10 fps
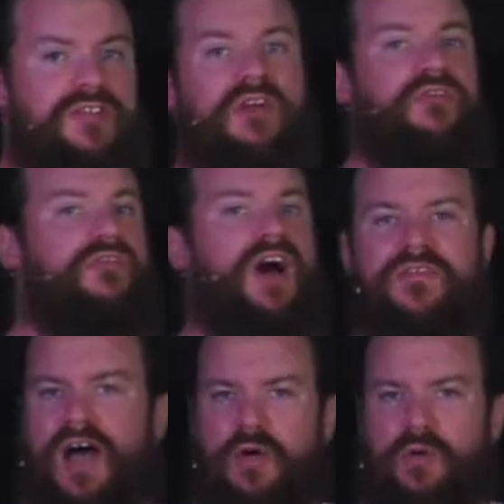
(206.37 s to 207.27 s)
minutes or
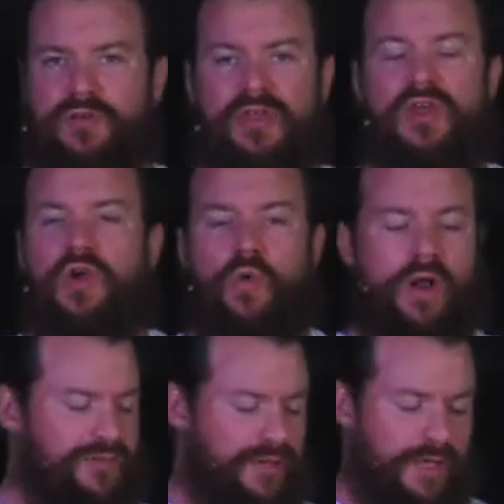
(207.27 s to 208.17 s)
5 hours,
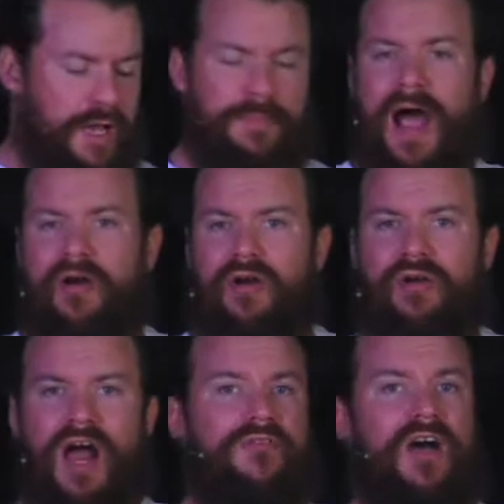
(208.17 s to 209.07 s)
whether it's a
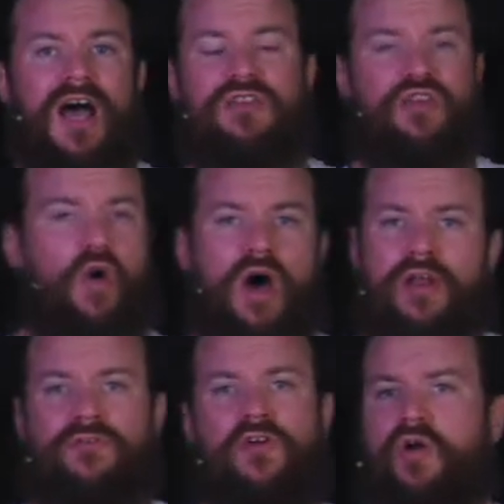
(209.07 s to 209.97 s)
paragraph, a note
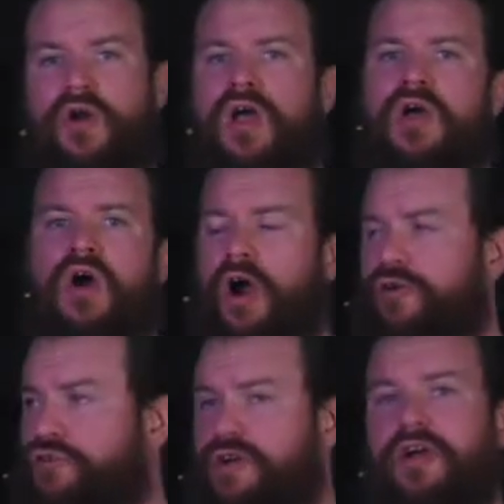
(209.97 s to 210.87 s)
on a phone,
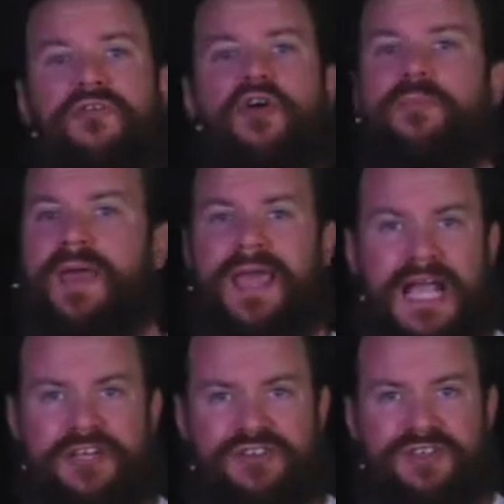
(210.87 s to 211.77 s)
or 3 or 4
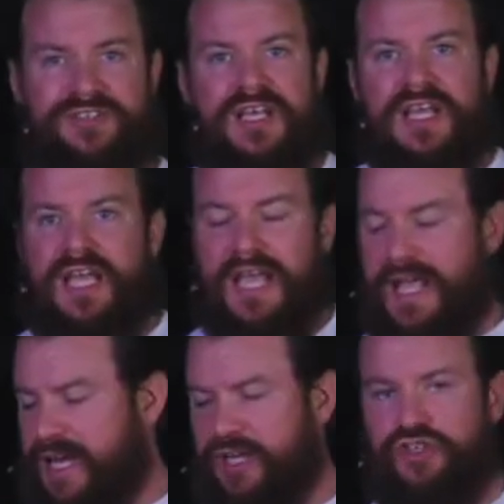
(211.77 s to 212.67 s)
pages
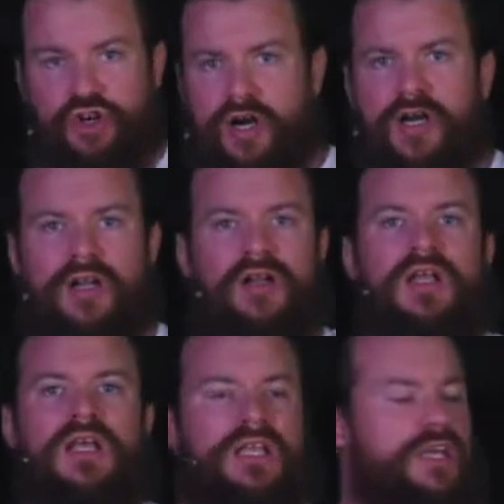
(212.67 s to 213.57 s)
in a
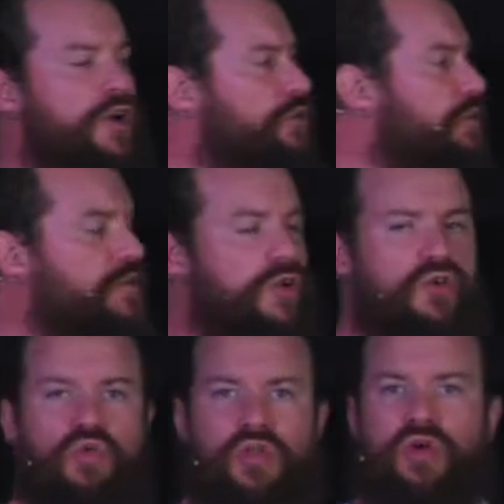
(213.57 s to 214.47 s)
journal, you know,
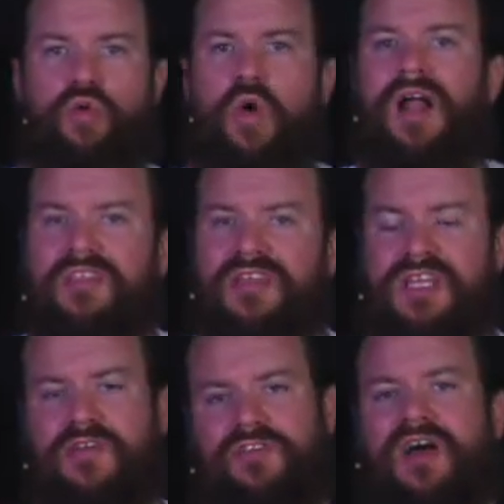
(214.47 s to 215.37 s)
the
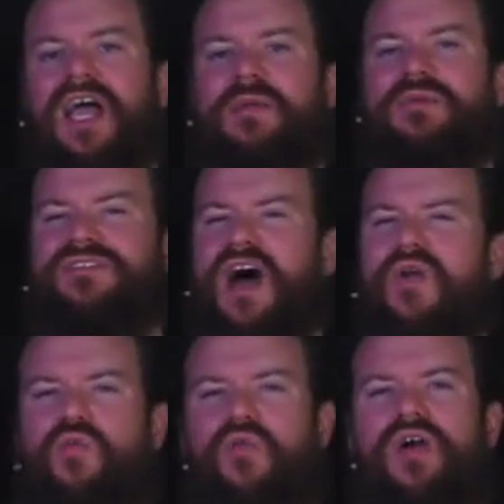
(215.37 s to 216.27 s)
quantity of time is
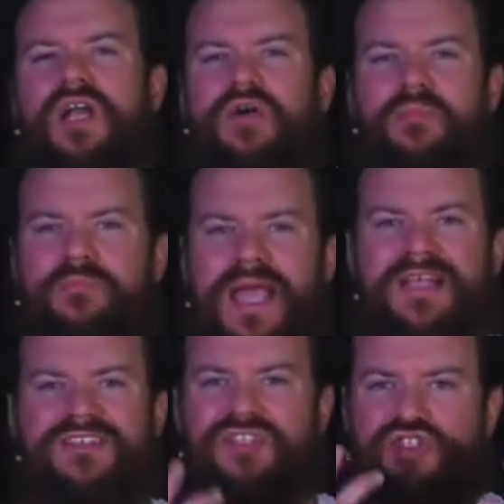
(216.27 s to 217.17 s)
not really what
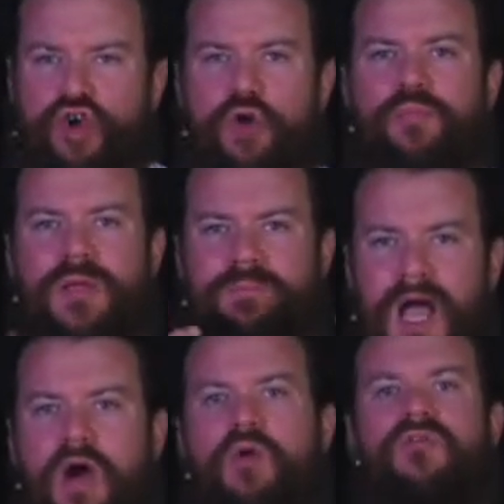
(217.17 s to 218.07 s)
makes soaping
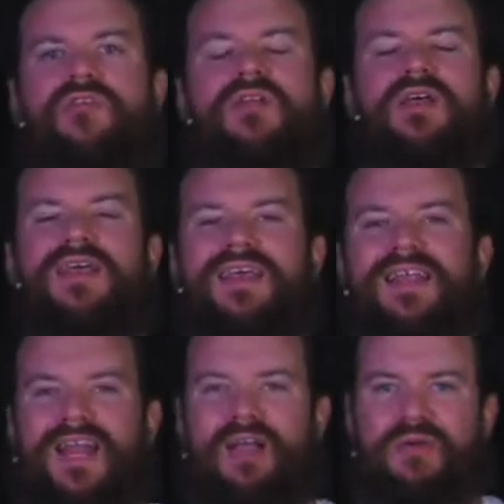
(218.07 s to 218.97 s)
powerful.
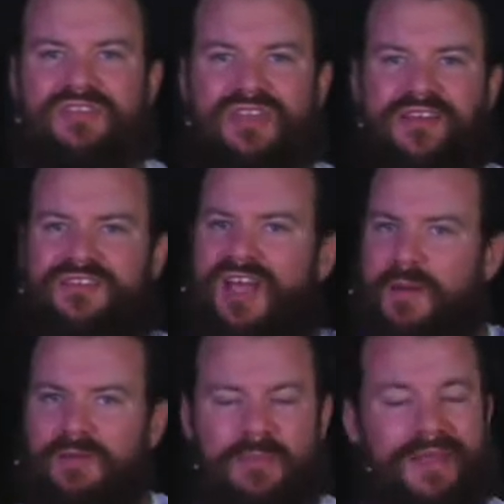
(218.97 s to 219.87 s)
Like we said
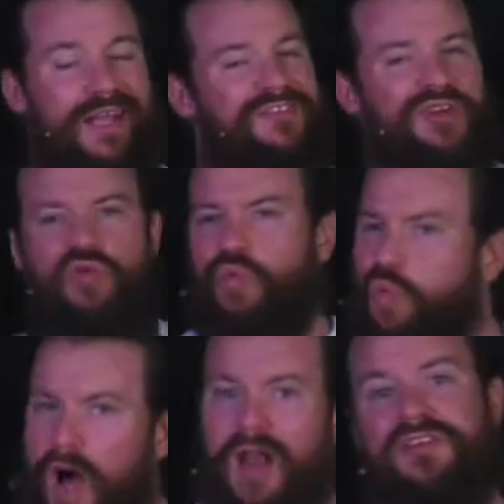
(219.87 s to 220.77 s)
time and time again, it's the
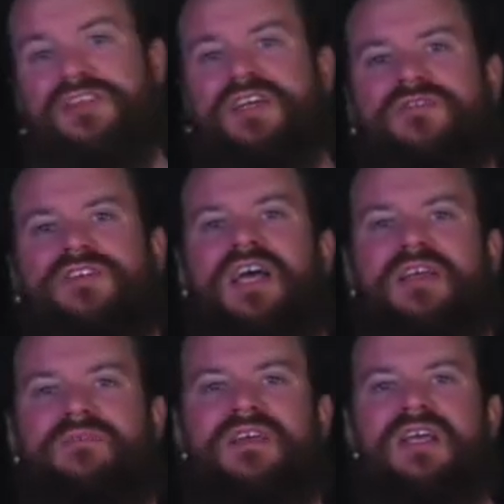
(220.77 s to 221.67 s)
quality of
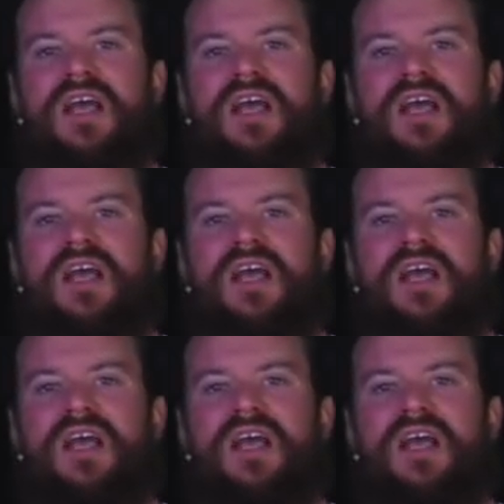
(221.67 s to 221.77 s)
time.